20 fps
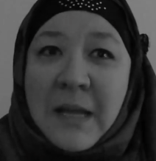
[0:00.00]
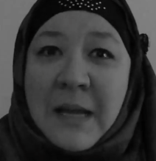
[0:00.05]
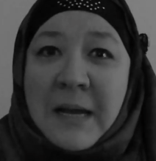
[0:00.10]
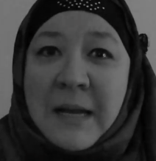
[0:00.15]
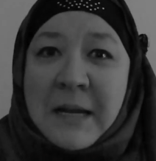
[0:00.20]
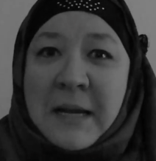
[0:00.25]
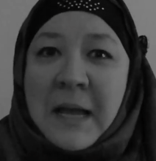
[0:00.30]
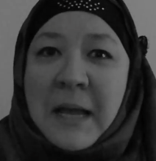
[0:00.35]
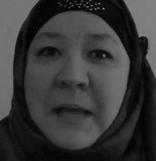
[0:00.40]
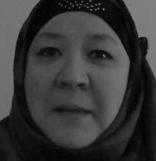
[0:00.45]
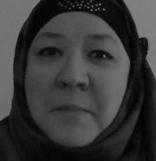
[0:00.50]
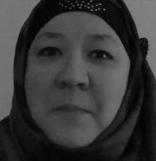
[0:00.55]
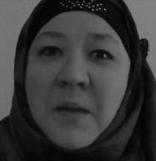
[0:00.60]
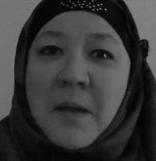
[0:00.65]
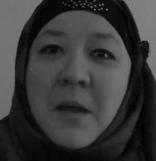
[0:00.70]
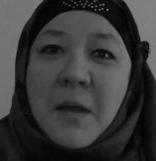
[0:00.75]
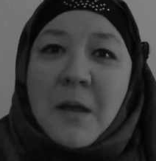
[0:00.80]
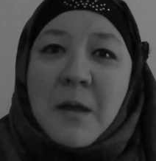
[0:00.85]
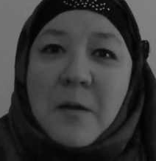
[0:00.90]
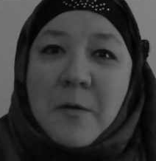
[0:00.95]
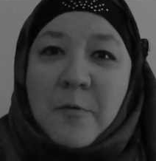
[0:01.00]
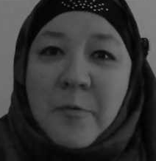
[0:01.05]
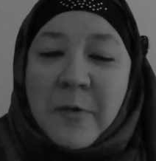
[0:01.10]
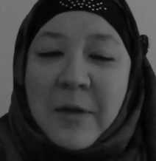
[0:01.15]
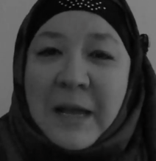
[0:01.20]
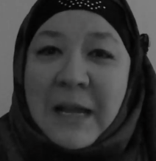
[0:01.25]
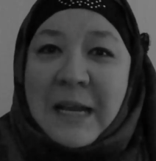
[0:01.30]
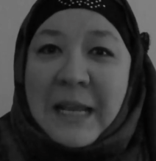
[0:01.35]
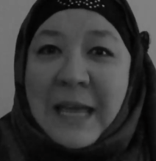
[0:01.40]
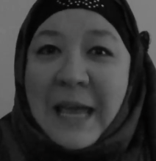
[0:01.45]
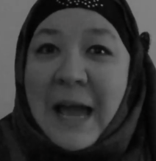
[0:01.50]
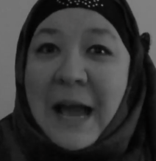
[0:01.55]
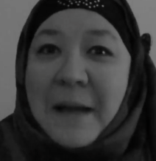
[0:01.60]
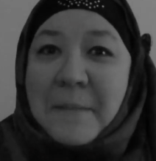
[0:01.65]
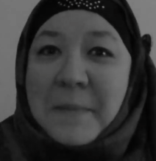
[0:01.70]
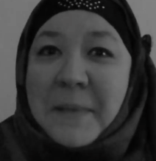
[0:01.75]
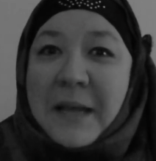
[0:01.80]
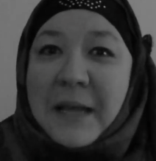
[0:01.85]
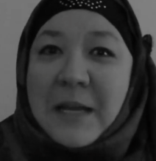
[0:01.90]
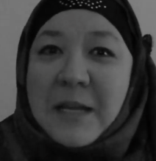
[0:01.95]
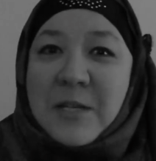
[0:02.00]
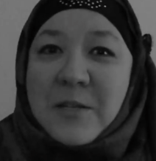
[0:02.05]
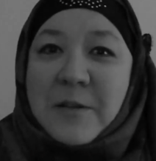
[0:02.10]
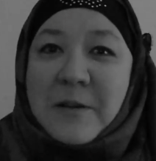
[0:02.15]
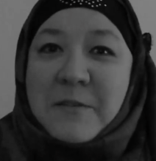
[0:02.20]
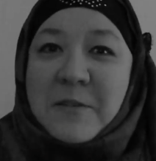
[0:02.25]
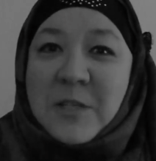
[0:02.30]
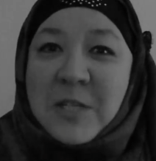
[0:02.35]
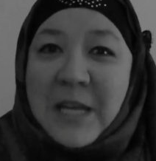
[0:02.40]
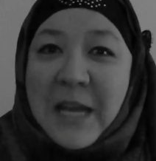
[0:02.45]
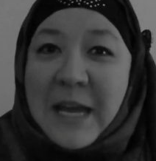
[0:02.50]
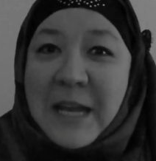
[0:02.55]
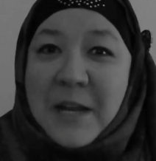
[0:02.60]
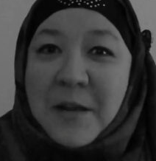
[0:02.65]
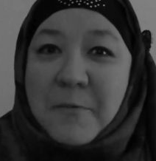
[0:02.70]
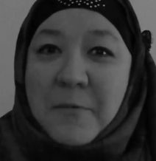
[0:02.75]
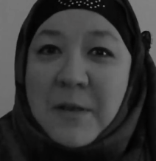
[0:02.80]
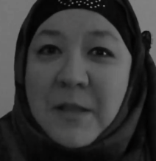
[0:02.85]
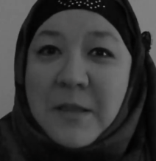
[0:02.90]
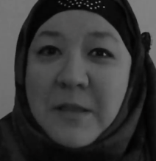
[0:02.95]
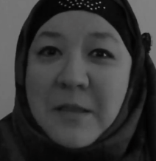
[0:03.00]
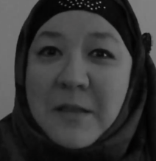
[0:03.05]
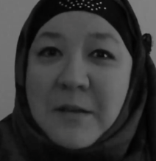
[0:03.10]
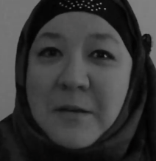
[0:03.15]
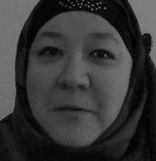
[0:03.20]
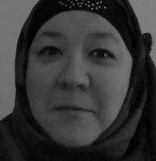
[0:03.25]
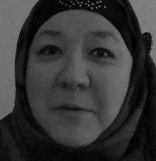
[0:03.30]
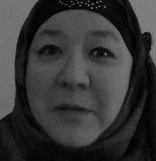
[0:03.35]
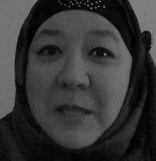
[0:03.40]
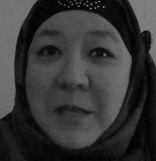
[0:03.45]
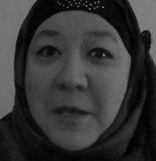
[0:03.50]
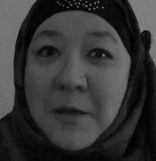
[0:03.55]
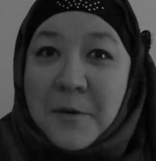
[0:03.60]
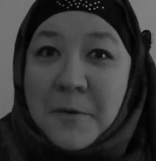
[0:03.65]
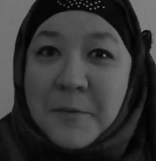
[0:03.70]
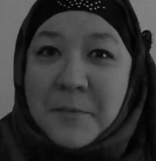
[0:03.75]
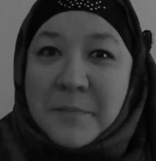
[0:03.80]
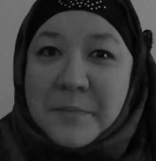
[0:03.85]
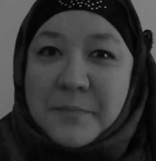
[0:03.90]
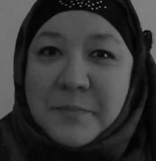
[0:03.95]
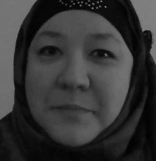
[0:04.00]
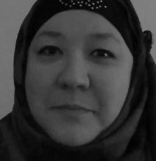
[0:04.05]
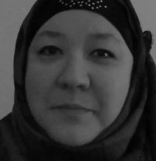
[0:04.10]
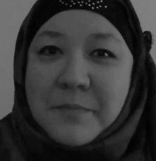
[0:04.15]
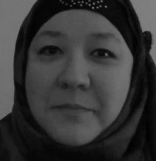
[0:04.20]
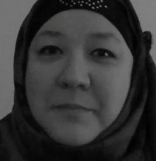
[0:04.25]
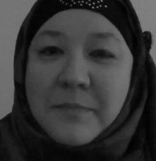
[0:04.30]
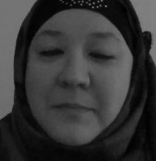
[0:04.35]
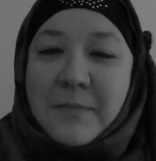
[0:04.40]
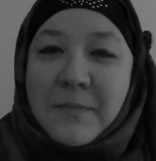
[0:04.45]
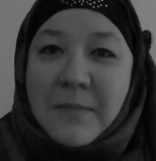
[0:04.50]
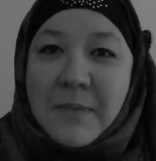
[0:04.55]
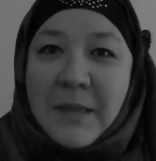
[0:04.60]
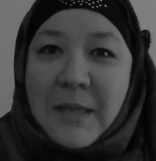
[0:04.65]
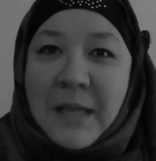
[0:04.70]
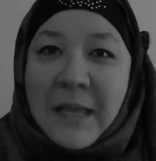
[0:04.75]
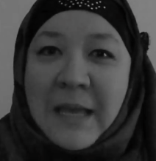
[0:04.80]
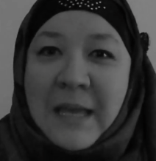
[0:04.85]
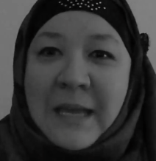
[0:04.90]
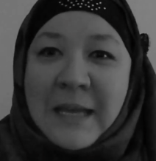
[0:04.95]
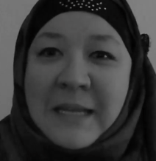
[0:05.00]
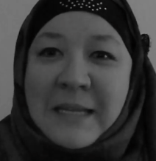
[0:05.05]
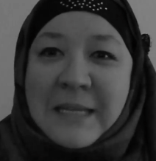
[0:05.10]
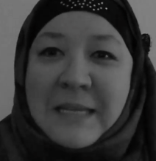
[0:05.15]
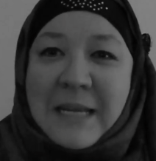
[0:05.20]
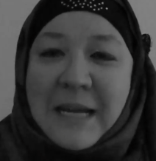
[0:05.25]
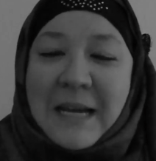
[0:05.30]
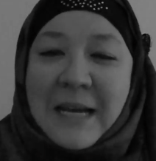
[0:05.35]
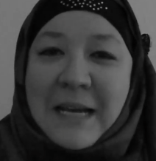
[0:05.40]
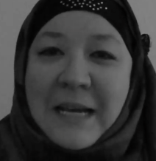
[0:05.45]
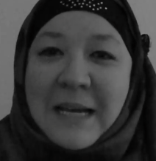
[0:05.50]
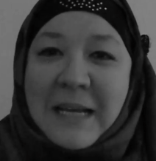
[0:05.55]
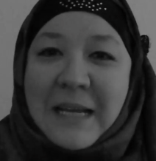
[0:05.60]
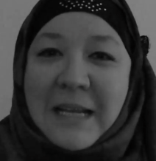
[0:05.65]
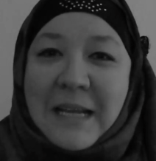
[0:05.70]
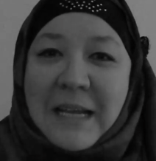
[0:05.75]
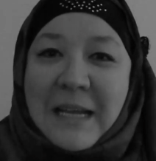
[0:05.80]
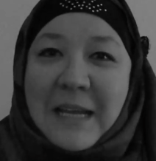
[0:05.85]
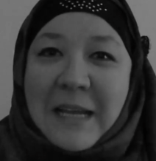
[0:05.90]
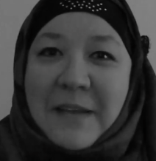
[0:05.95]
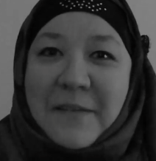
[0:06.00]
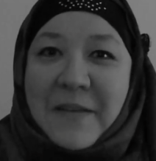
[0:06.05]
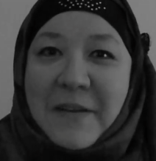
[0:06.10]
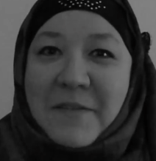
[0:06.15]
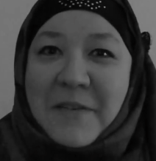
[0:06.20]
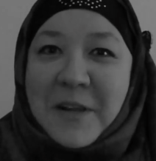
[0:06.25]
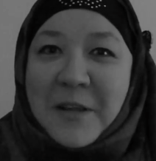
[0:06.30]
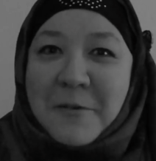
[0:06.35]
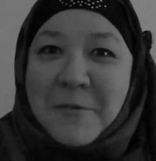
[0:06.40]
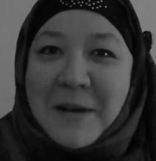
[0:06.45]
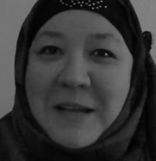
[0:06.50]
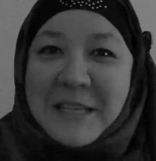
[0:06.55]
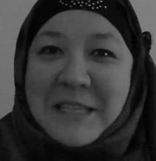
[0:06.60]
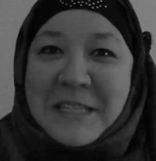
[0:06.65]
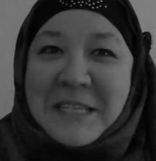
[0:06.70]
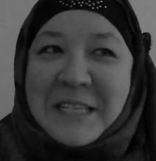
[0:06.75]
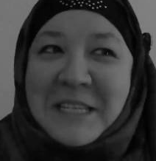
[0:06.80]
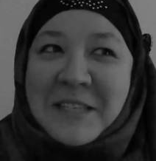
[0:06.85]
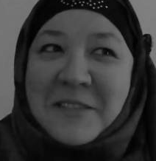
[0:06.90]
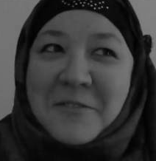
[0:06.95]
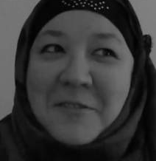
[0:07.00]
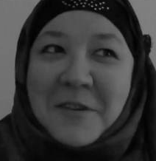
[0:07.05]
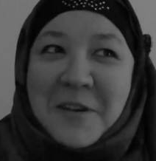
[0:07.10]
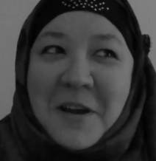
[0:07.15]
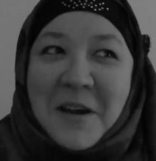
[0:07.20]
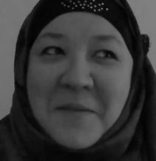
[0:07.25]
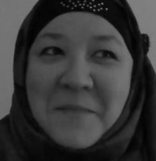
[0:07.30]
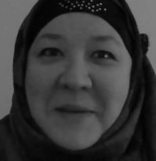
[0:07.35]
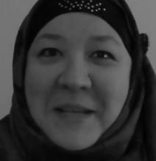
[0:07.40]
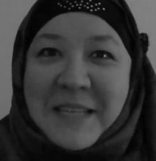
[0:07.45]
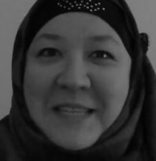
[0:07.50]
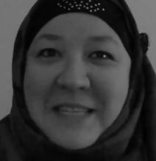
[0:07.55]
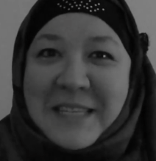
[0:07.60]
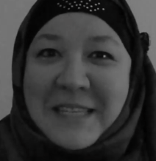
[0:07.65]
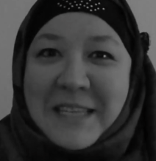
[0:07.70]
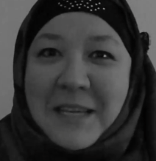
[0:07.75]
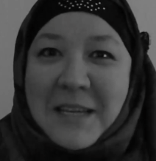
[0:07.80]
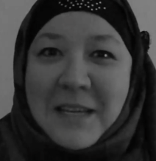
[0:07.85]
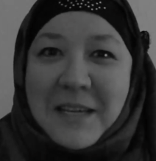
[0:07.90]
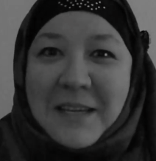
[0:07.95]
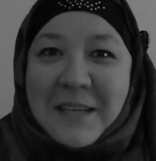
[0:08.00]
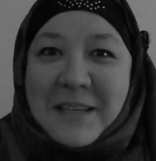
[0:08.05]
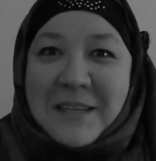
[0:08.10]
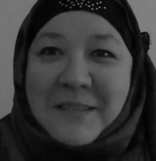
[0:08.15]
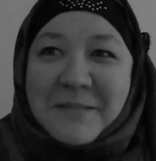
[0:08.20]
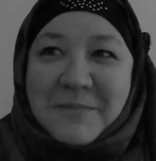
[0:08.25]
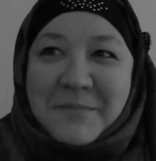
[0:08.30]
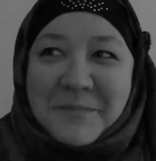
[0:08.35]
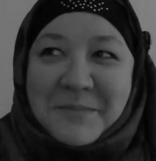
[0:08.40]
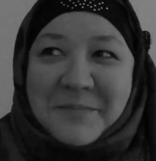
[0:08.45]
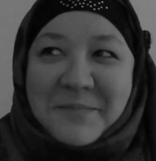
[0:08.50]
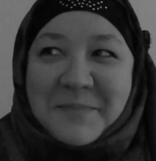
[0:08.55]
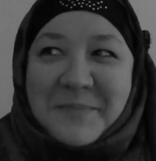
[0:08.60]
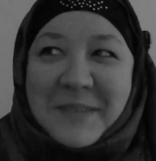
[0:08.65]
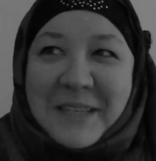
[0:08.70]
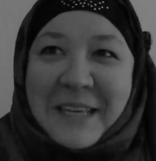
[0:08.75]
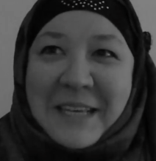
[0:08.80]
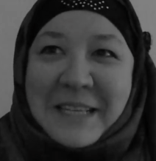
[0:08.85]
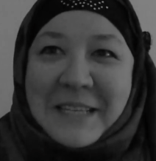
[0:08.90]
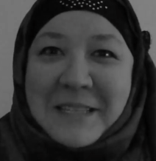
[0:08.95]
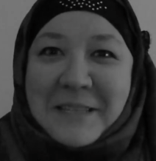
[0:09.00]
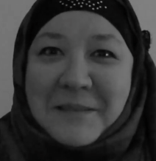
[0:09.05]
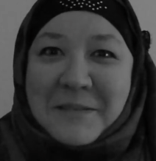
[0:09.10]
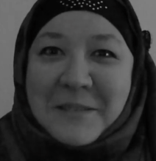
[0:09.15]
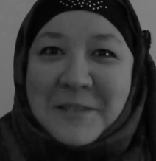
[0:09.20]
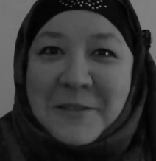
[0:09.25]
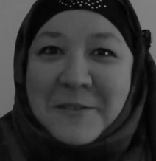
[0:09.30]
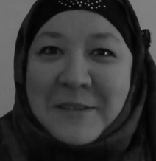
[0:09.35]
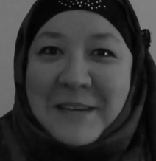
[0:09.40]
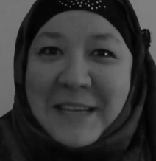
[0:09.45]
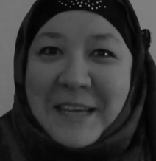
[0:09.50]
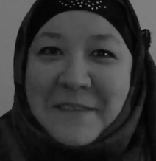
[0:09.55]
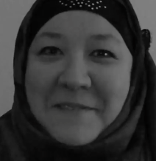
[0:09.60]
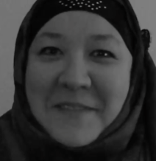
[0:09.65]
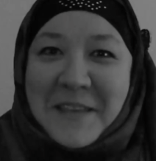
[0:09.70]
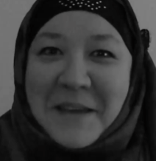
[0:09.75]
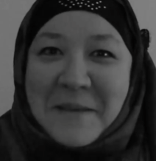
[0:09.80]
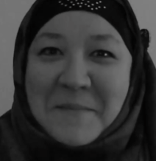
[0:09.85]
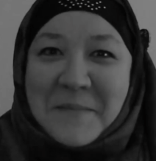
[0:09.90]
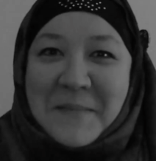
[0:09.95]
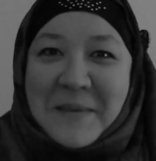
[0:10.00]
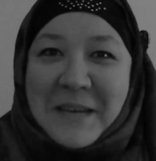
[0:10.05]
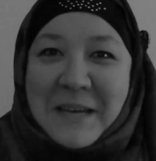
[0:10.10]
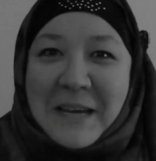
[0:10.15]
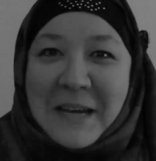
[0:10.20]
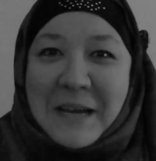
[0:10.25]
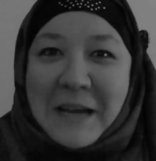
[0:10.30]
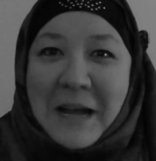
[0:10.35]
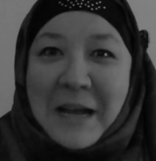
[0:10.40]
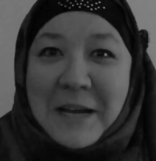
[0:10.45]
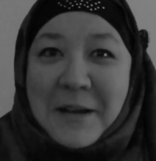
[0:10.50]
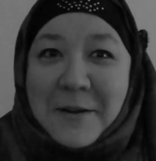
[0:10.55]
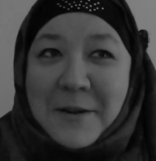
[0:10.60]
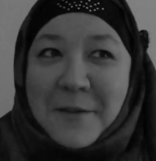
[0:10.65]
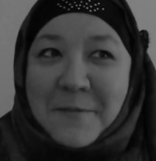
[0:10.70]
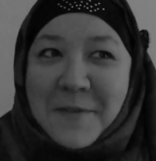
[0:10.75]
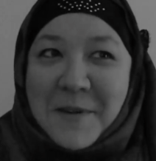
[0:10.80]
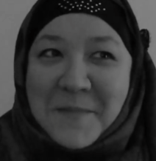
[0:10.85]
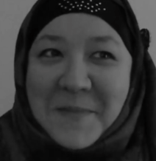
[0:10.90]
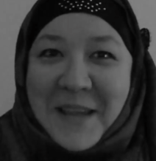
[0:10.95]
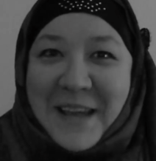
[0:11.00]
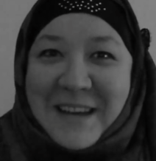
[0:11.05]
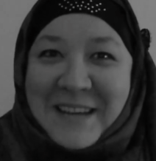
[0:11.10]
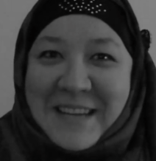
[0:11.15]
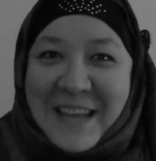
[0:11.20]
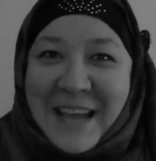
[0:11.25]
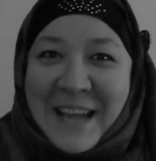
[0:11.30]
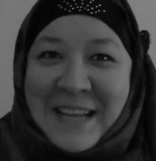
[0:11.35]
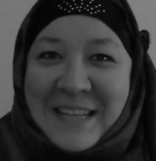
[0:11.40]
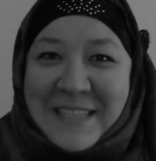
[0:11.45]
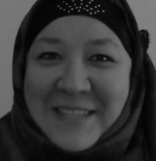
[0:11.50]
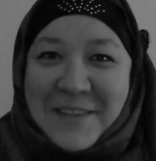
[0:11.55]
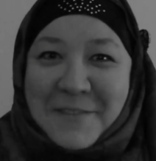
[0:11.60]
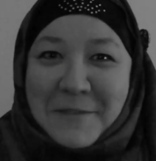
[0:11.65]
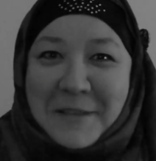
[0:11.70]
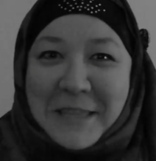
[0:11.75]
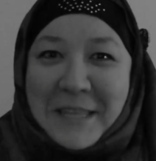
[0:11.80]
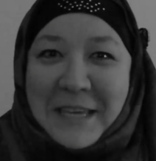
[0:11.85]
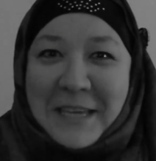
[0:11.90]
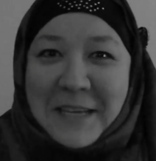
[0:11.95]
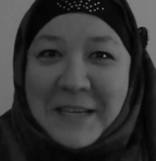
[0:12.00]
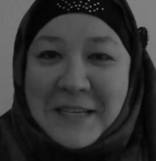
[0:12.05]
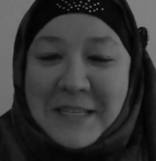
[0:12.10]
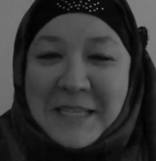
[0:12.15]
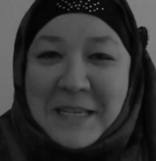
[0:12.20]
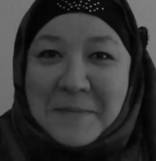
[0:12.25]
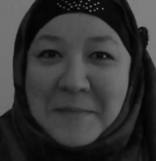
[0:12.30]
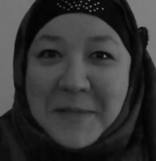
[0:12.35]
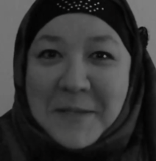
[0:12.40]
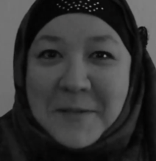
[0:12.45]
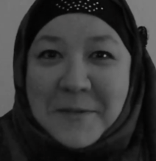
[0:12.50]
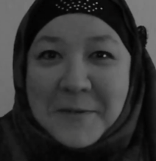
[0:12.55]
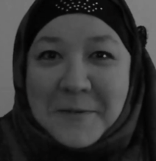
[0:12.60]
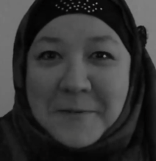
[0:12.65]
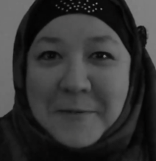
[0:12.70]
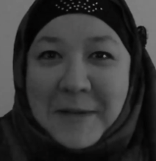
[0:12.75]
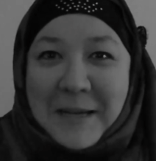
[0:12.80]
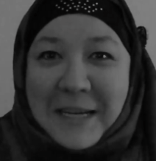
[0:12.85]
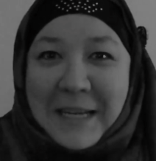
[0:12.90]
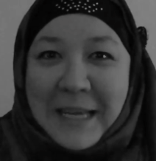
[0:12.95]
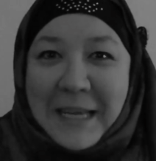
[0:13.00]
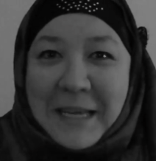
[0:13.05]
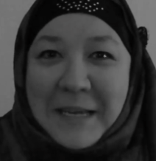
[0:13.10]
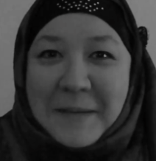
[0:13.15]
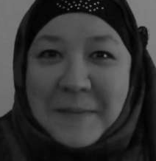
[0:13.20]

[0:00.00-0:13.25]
And I am really happy to have shared it with you. And if you have any questions or comments, please do leave them. I don't know if I'll be able to answer everything because I'm still really,